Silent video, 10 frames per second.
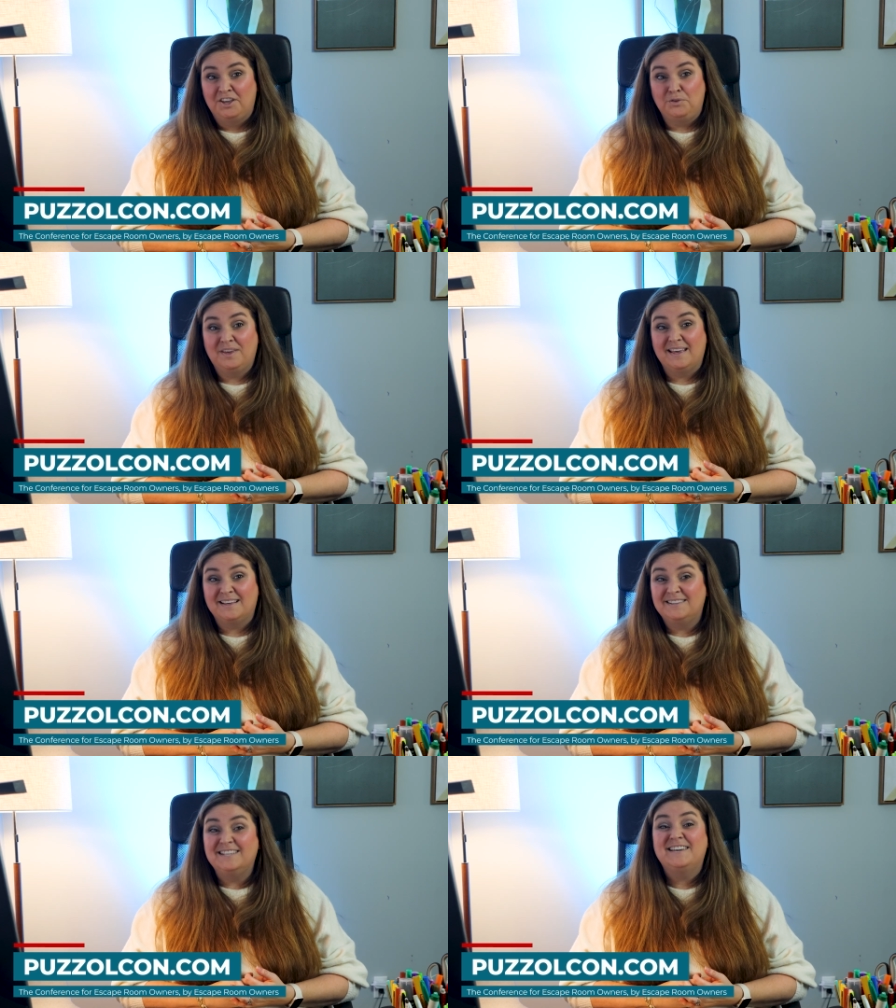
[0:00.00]
You
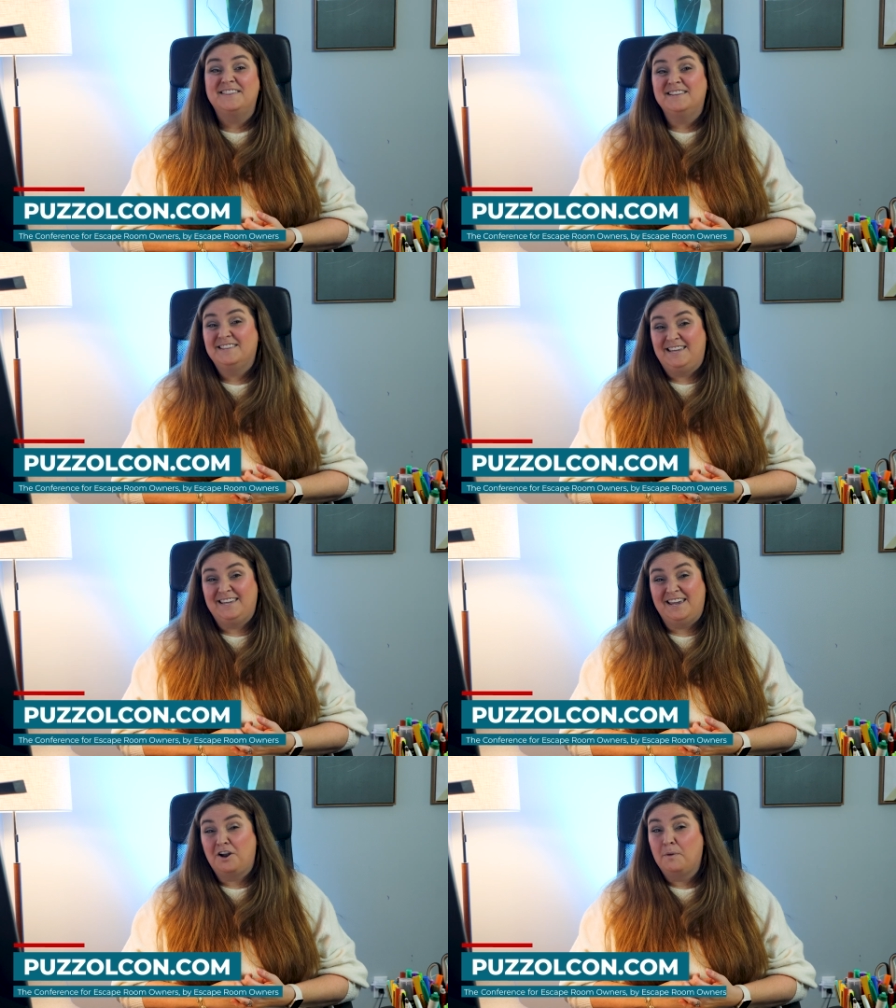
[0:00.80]
can click the
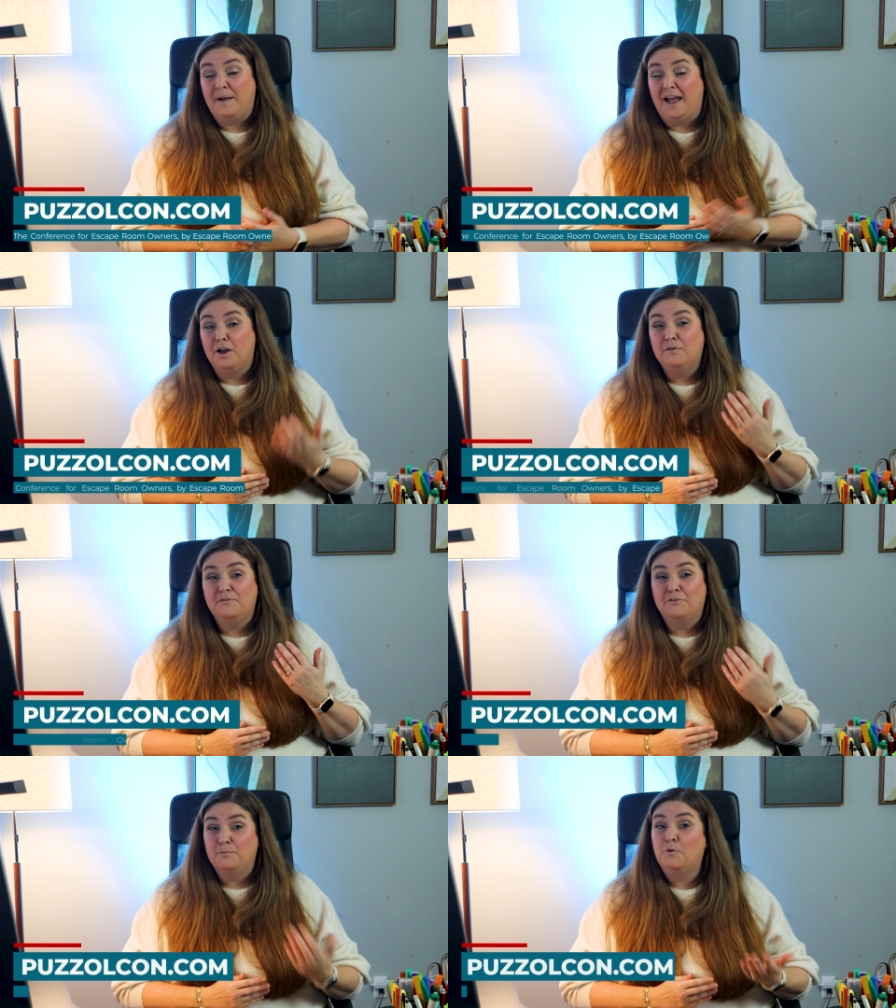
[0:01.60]
link in our bio
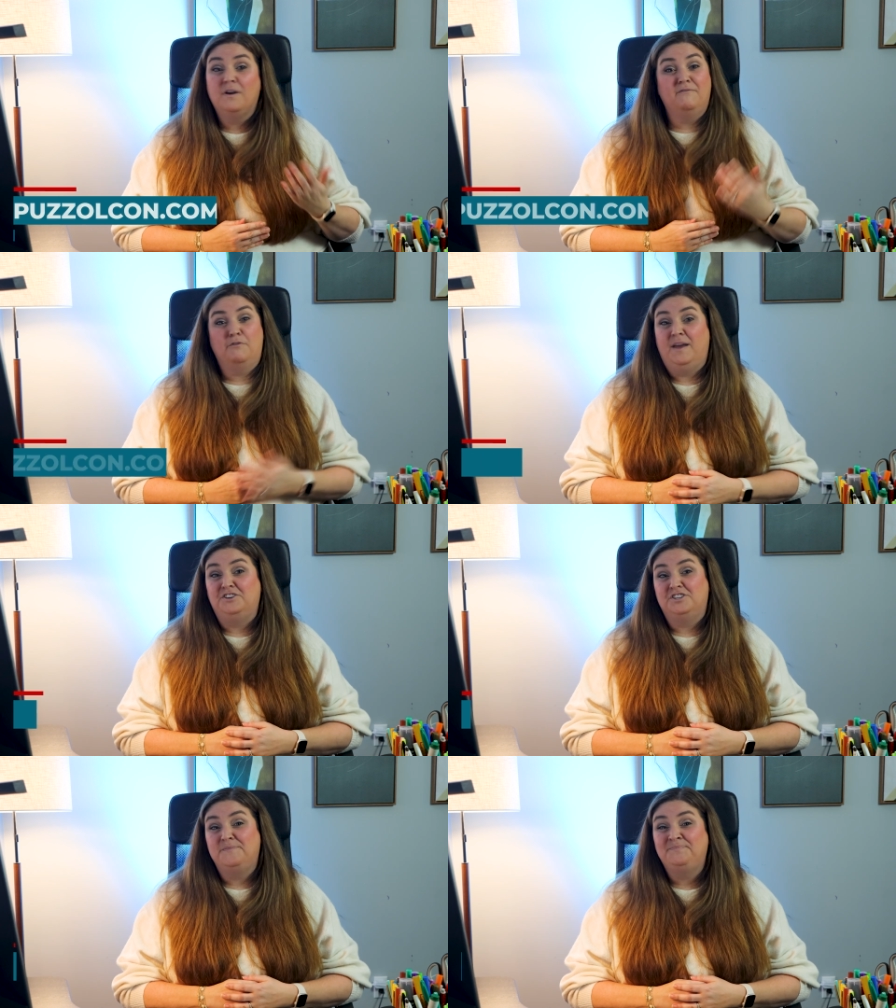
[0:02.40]
for more
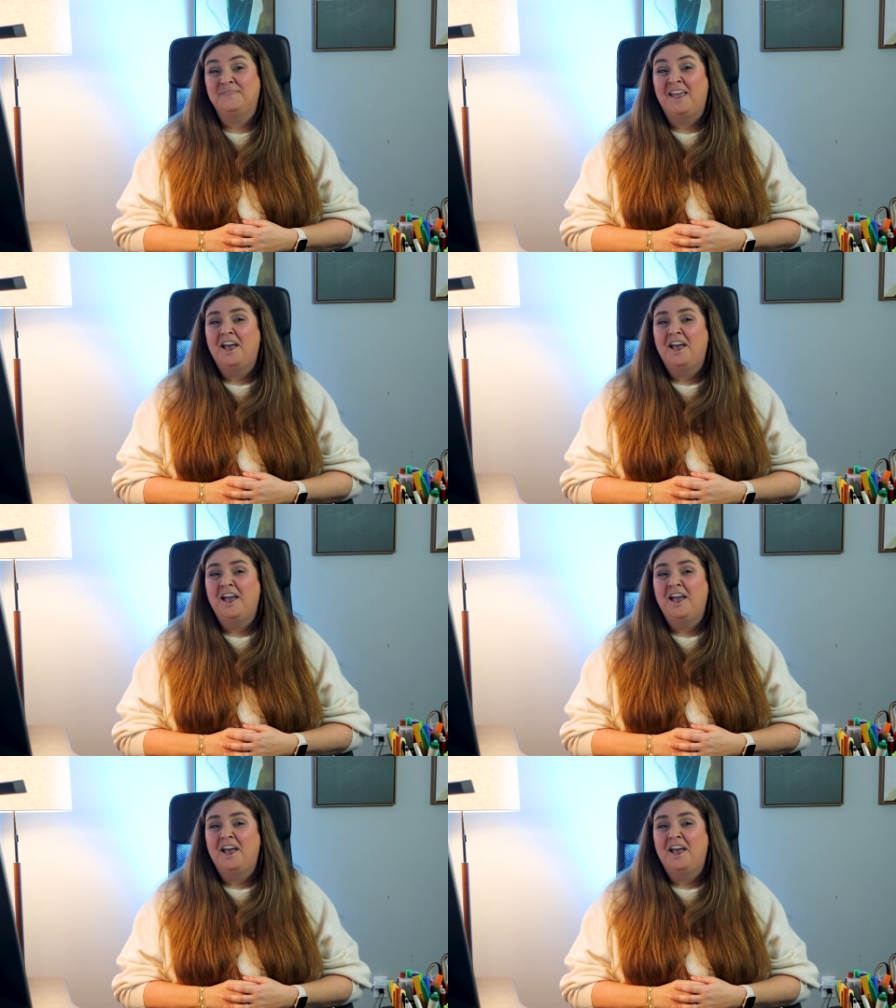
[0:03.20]
information.